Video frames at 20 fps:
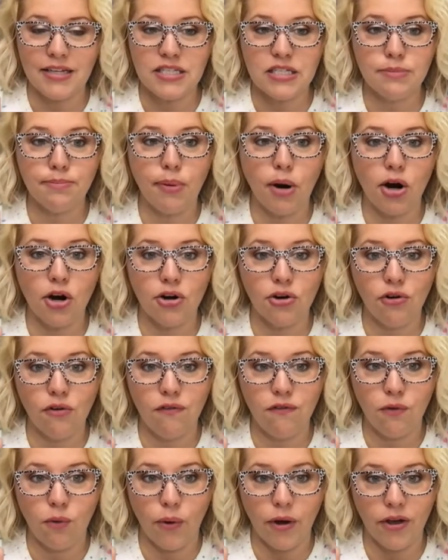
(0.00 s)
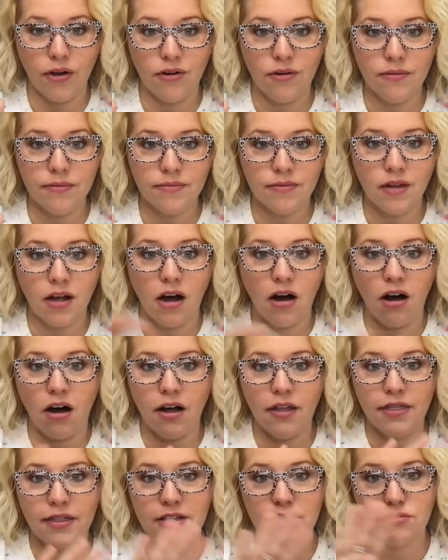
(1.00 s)
sparkle foil
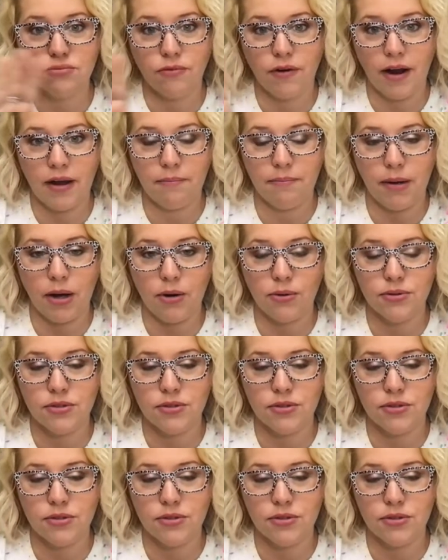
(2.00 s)
on this rainbow.